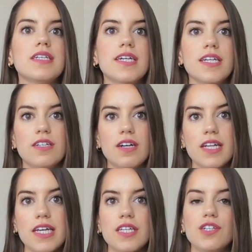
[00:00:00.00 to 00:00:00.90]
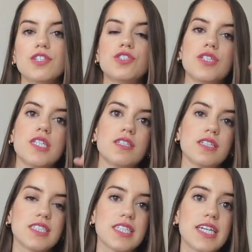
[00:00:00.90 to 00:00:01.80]
a year later, 2 years
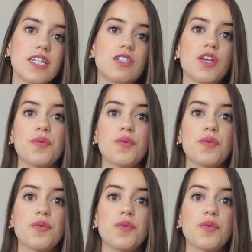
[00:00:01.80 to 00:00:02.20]
later,